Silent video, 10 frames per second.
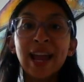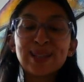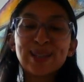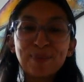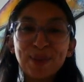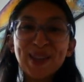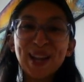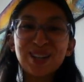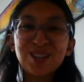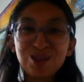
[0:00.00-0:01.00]
It's something
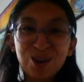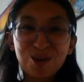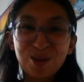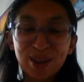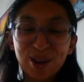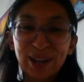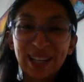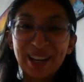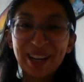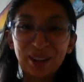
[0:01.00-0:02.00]
that I struggle with on a
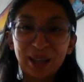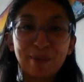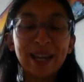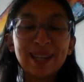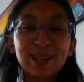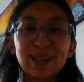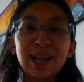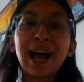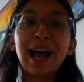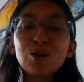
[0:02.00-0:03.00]
yearly
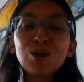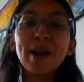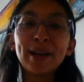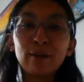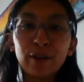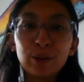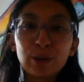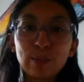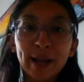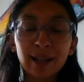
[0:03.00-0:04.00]
basis. How do I
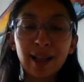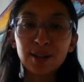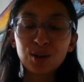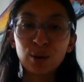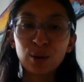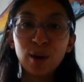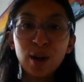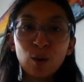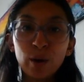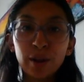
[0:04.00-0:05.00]
infuse my
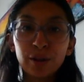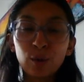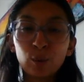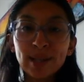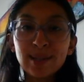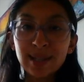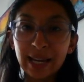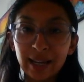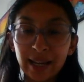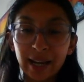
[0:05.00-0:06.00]
classroom with a
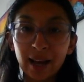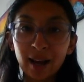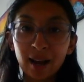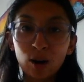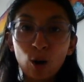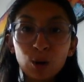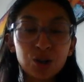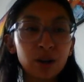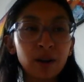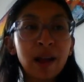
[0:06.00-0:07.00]
risk-taking
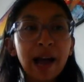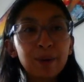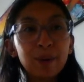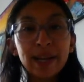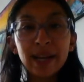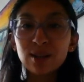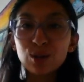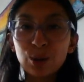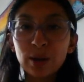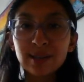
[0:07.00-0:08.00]
culture? How do I get
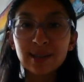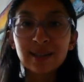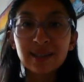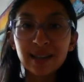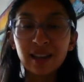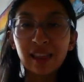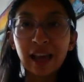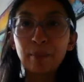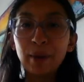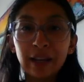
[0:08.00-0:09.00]
students to see
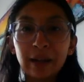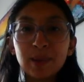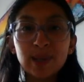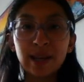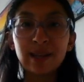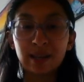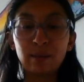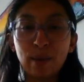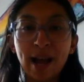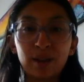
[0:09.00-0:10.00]
that making mistakes
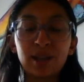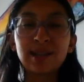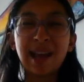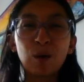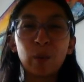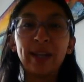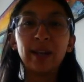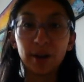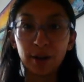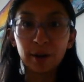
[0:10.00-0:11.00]
in math is how we
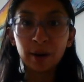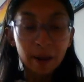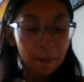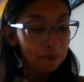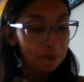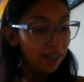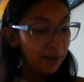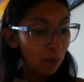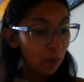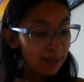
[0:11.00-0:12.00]
learn?
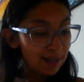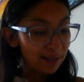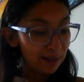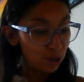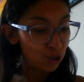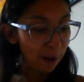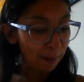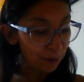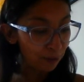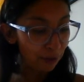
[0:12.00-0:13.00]
He writes in this
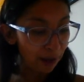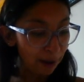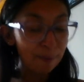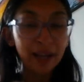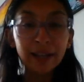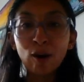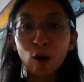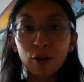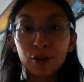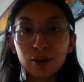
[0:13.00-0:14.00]
chapter that many
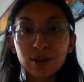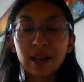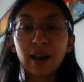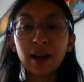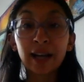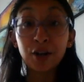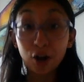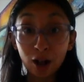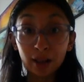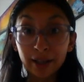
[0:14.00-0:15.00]
authors
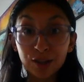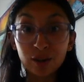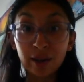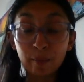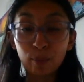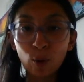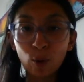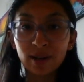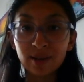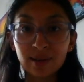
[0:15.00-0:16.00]
acknowledge the
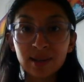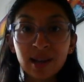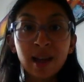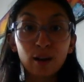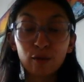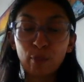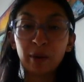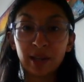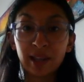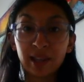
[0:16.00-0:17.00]
importance of
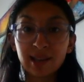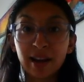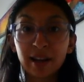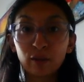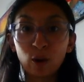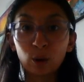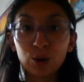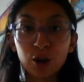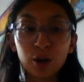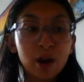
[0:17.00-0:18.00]
building this kind of
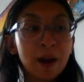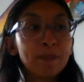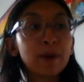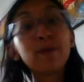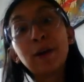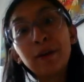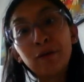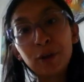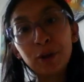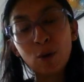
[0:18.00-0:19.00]
culture, but
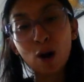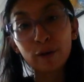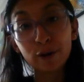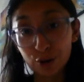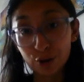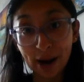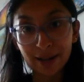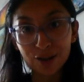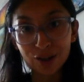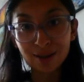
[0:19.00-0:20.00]
very few offer
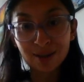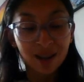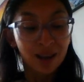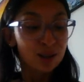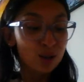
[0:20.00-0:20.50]
strategies.